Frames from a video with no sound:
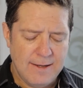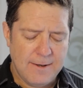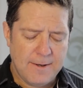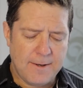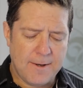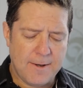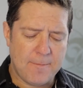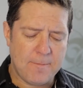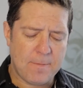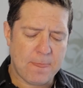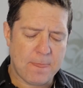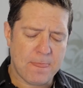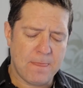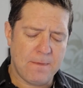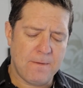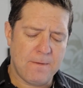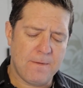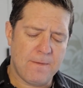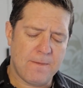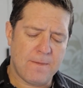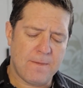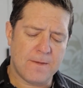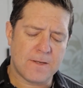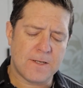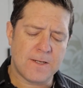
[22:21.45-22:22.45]
Um,
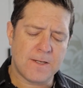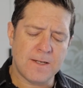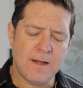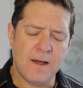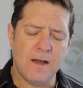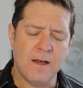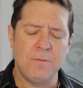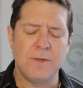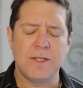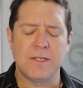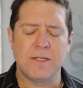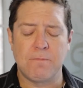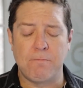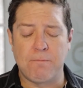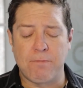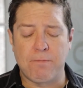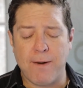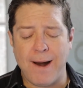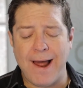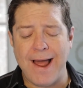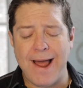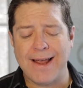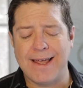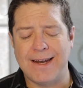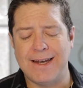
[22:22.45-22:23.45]
the psalm is
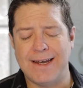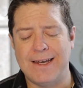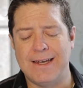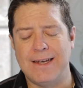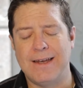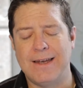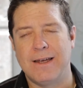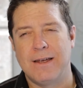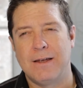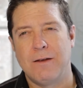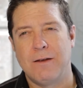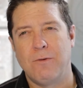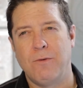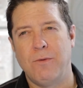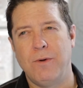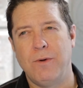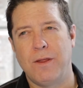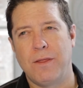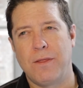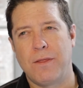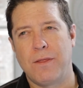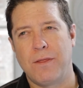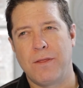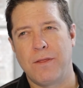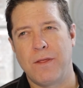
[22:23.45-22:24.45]
bracketed
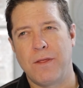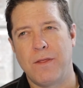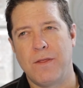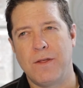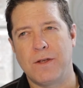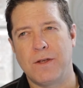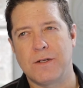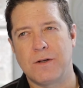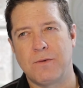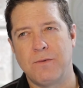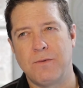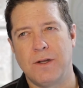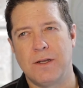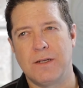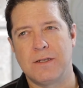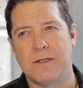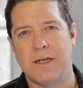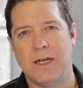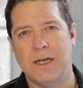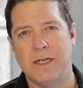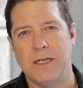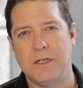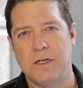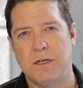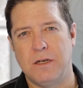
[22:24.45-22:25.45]
with this
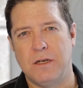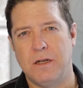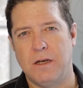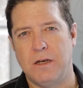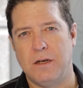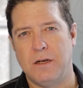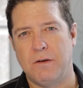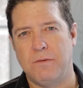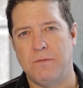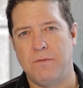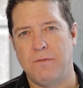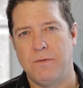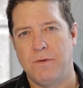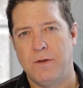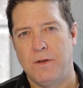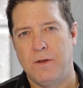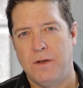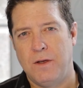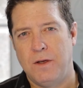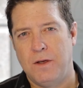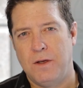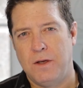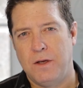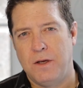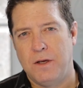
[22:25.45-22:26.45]
realization of
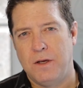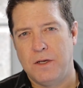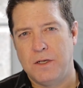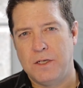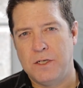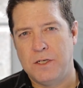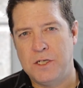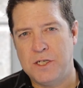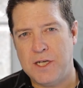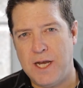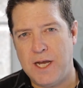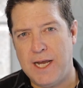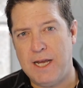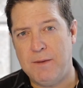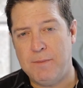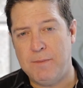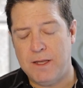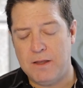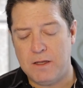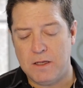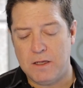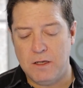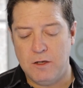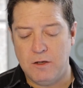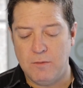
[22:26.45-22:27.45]
shame
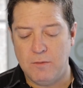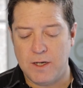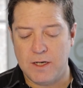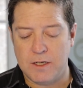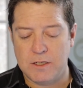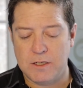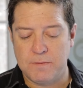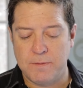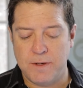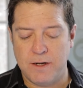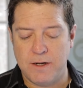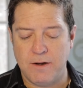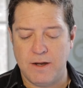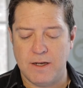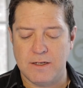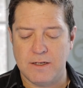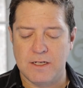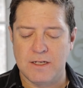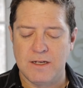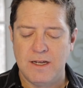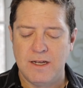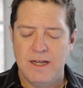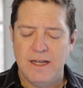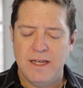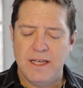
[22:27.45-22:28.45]
in the human
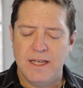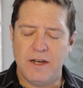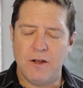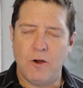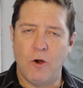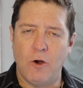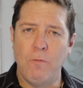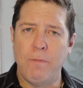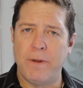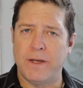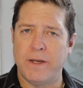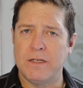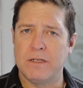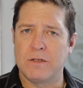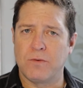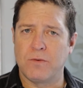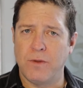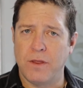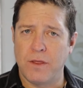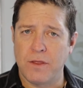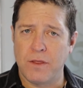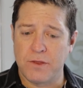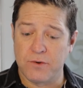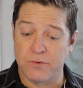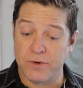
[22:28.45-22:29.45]
experience. It opens
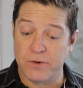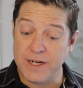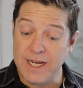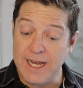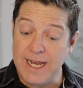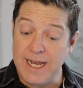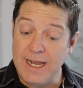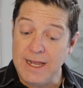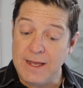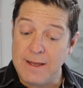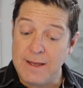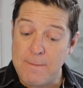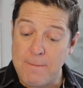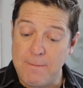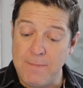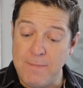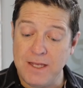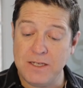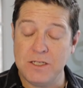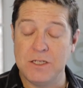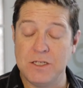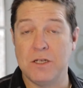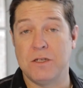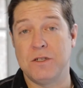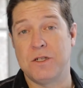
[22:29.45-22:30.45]
with three
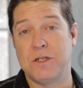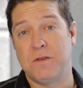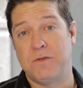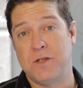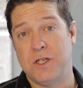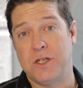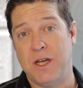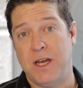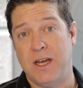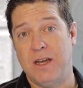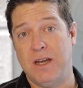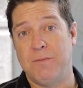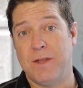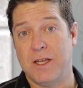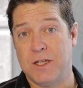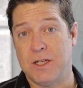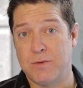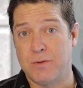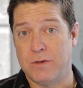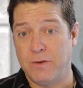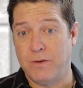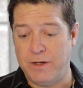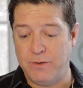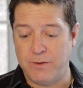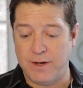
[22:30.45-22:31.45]
mentions of shame. That's
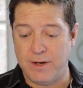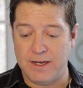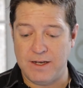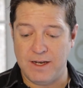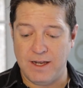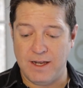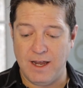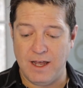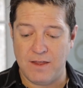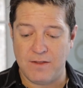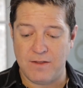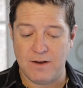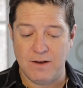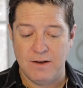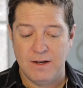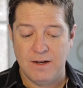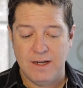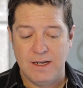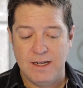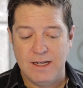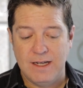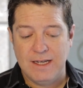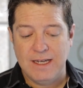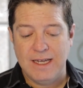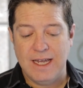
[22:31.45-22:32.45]
what we read together.
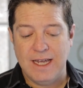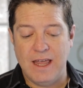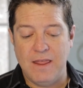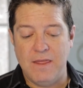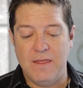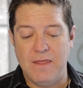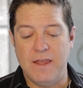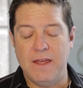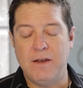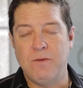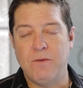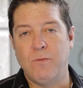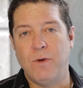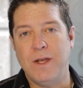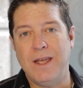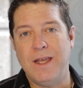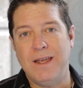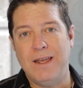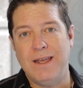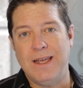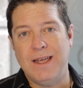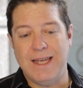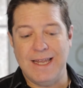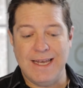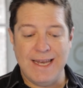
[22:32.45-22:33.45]
And then
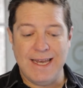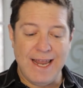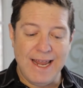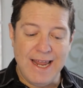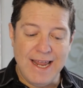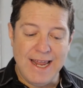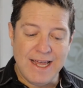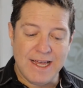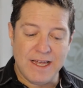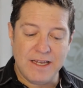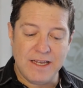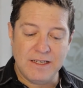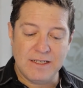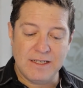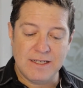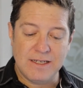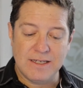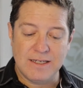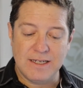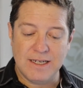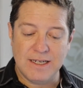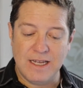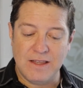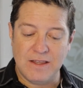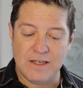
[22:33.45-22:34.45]
we, it
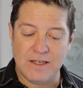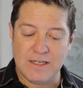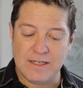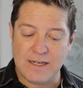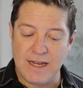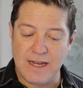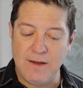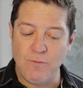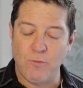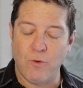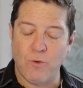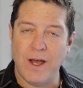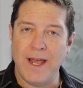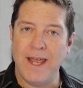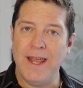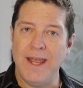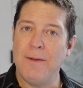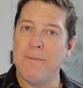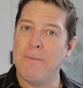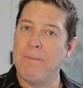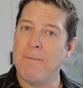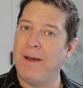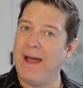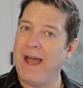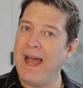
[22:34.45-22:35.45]
ends in the same
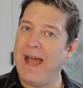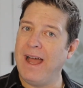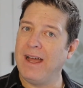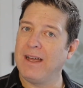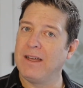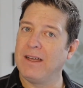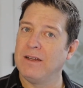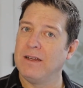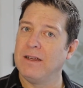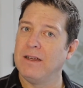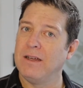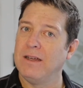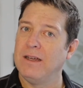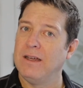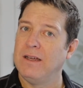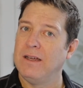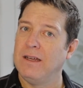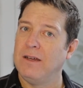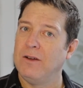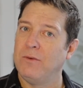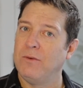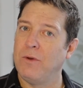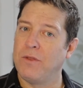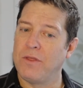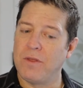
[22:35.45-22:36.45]
way back
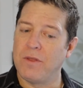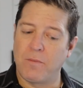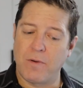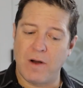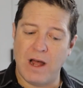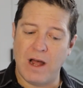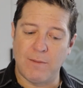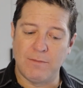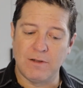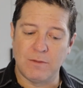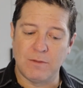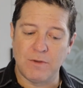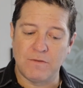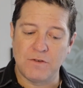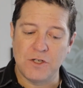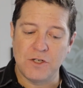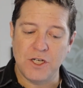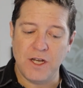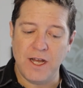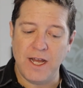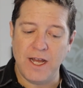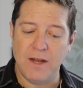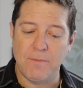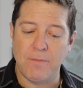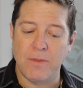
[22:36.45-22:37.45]
with the problem of
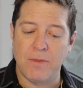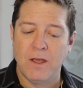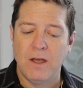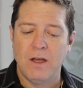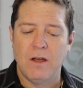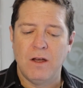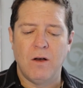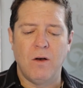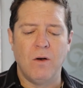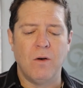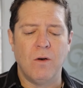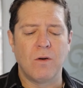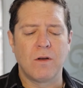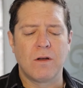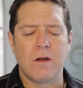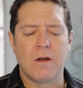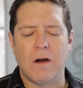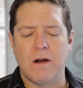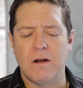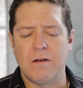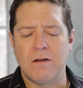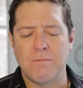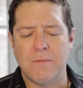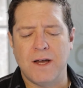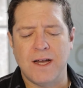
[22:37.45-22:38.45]
shame. Oh,
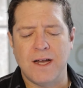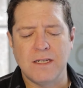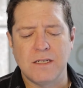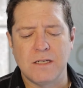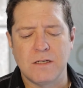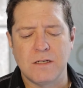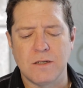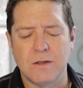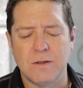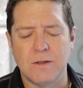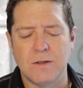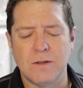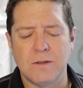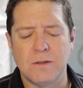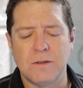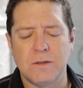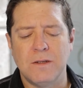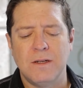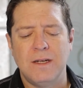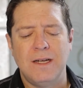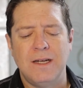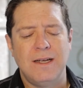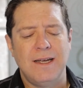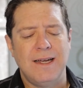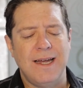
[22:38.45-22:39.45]
guard my
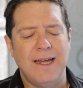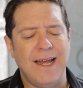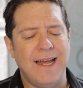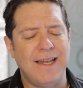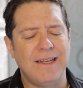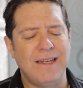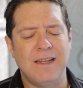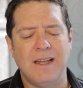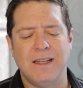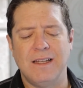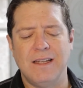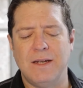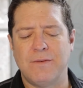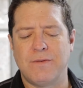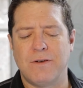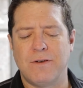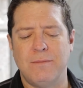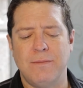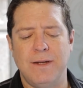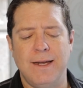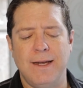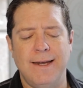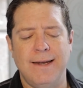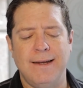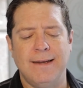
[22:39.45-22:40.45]
soul and deliver
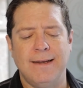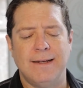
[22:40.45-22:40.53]
me.